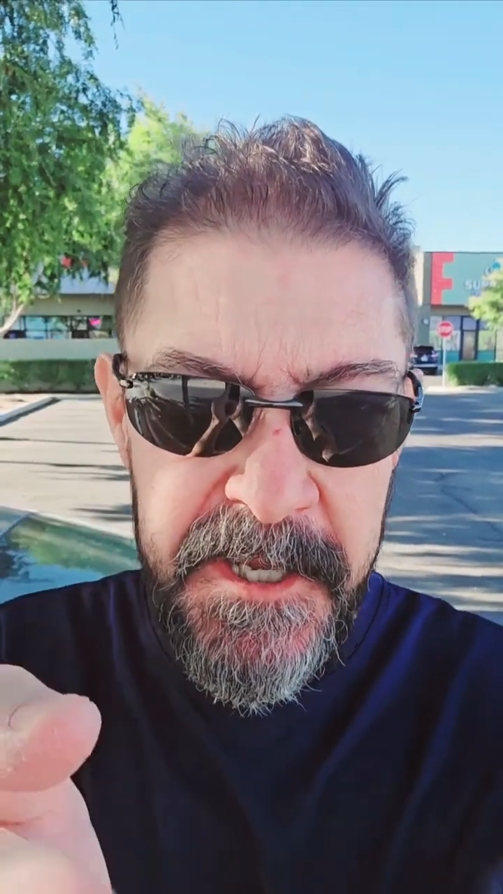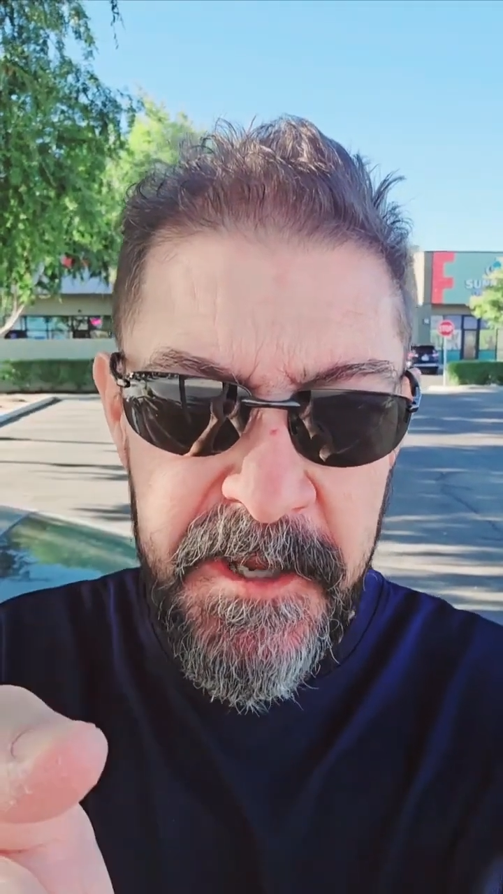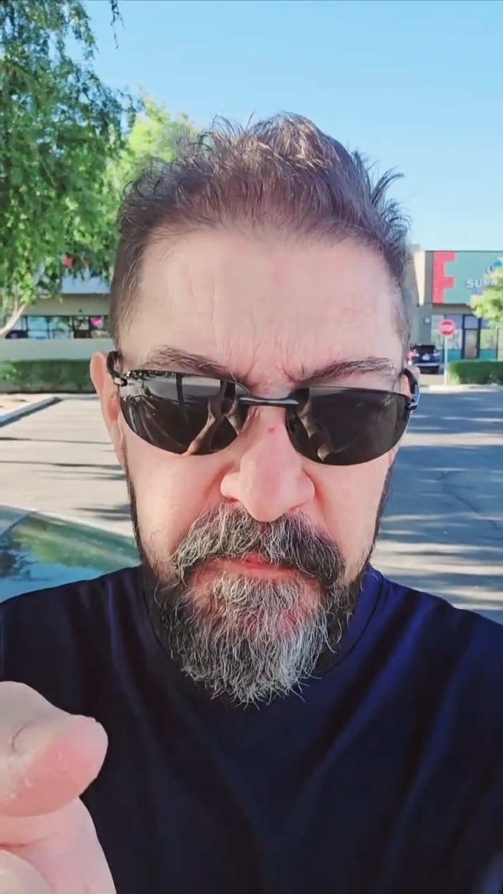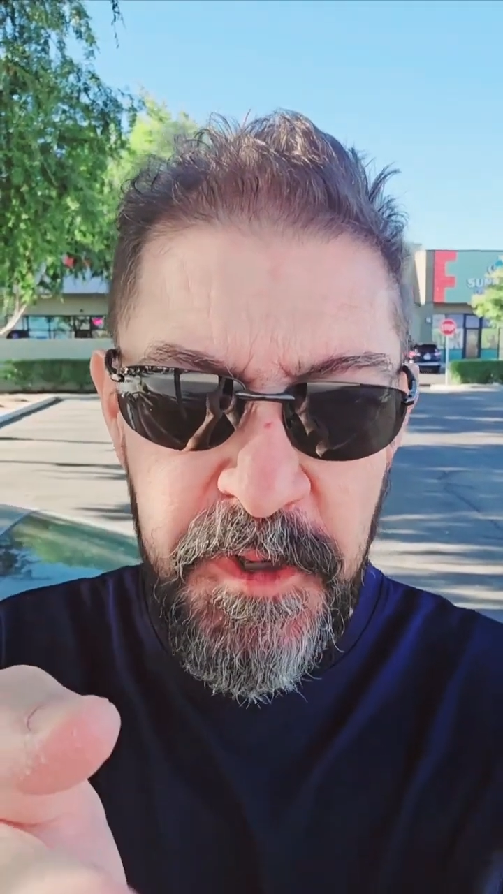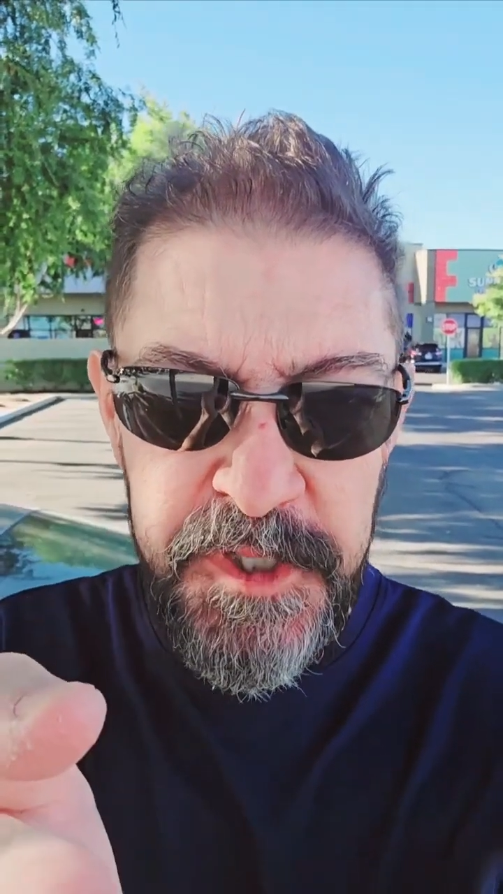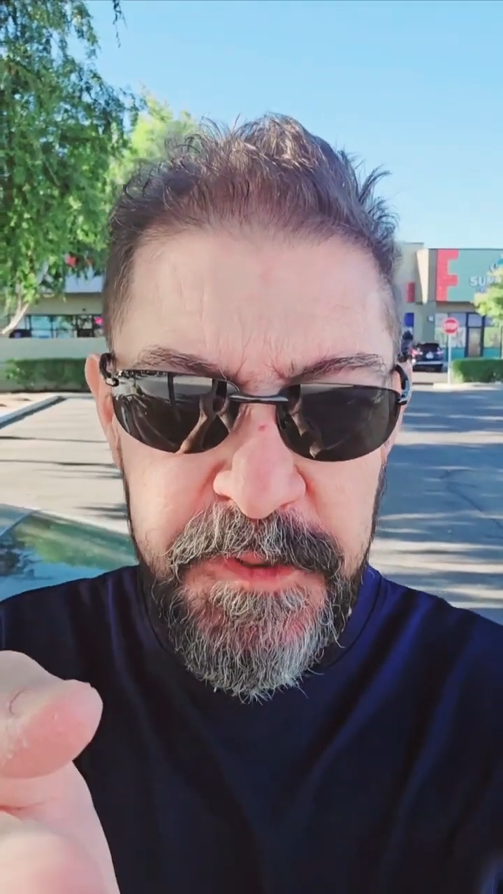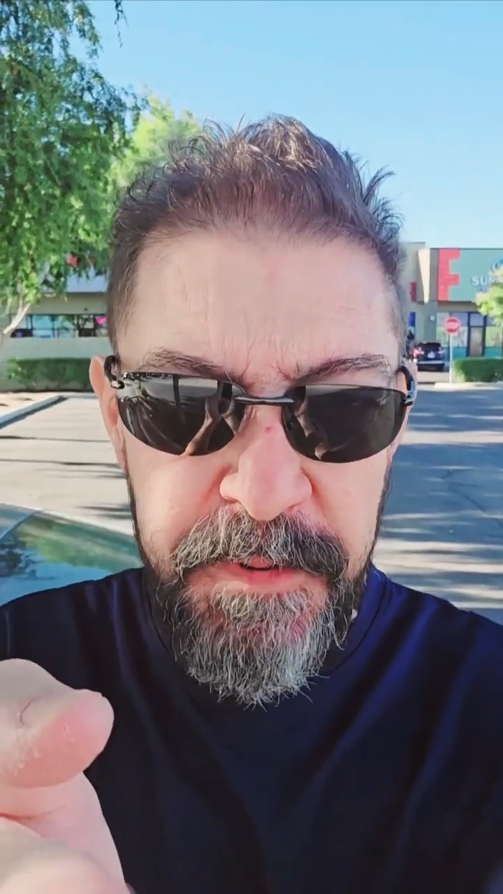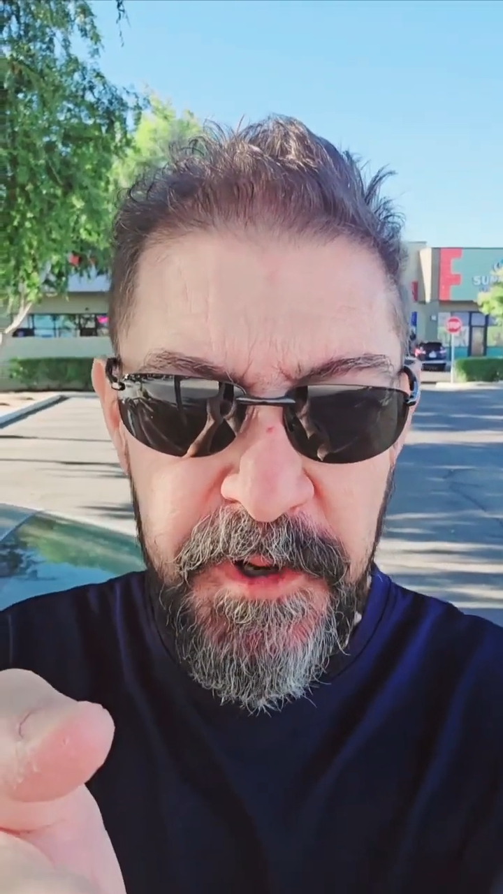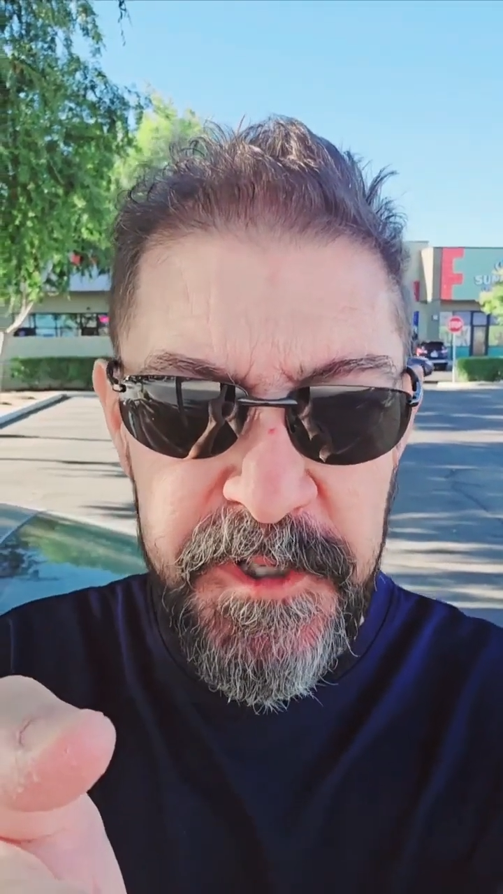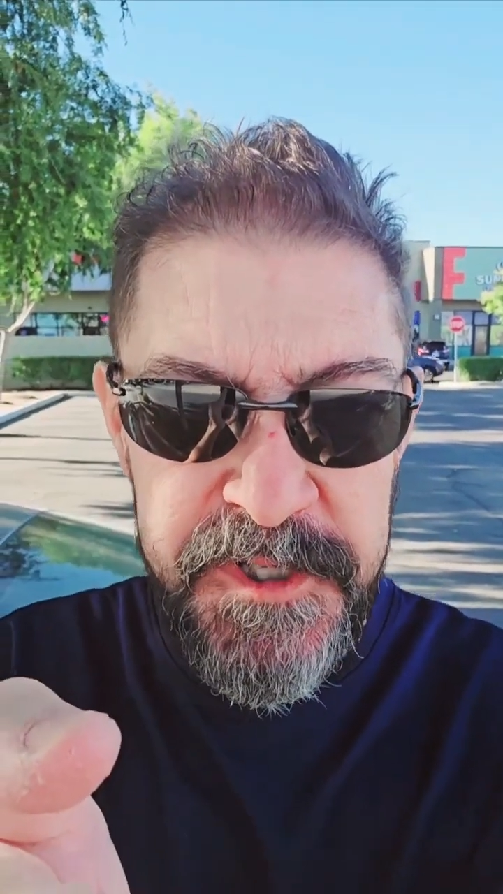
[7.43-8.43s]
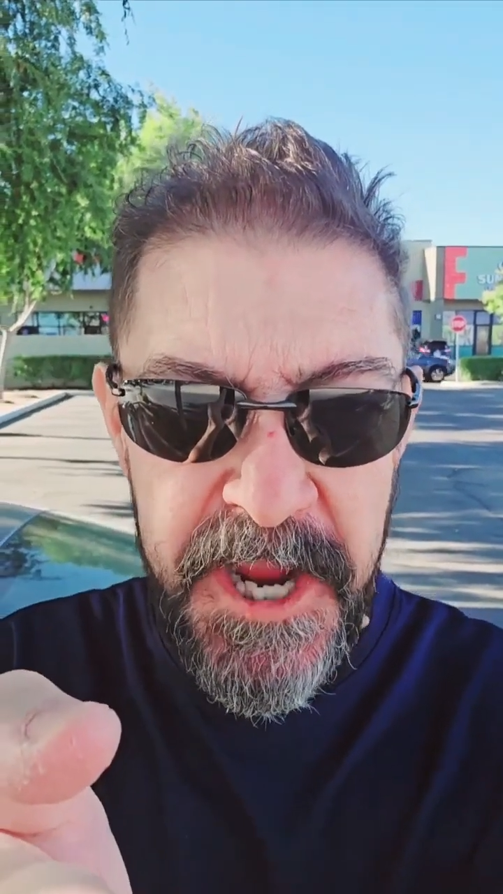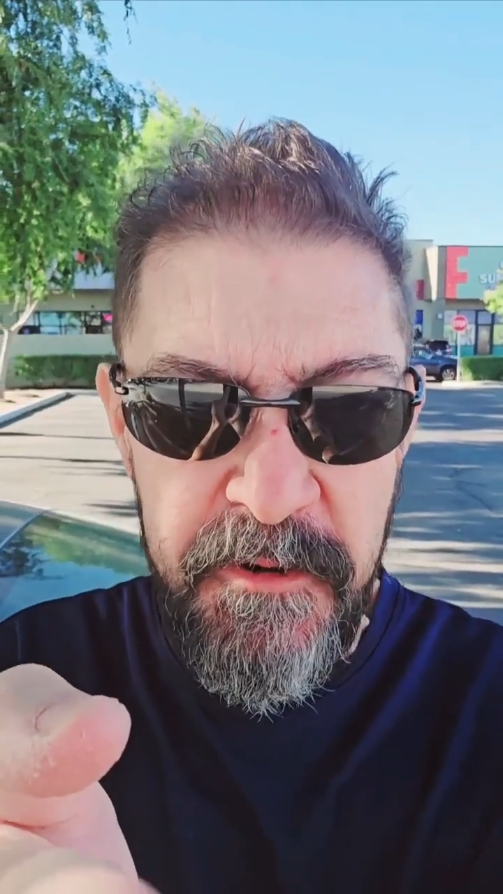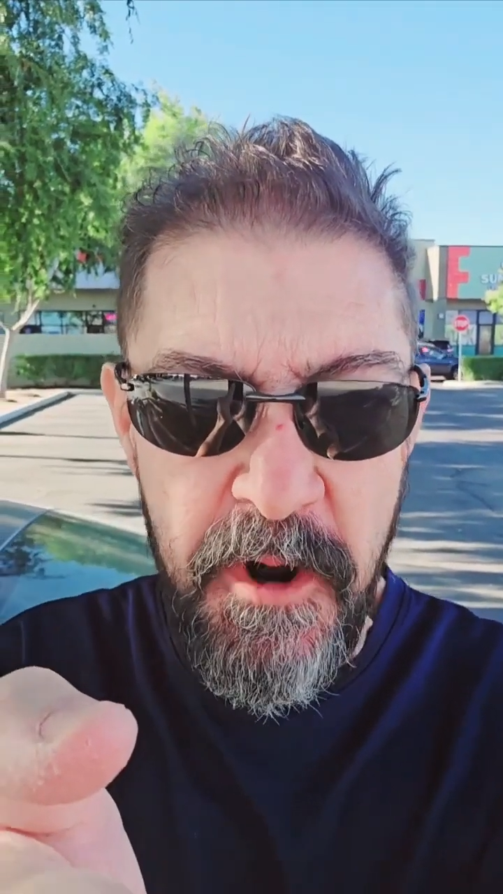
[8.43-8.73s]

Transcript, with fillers: Evil spirits, I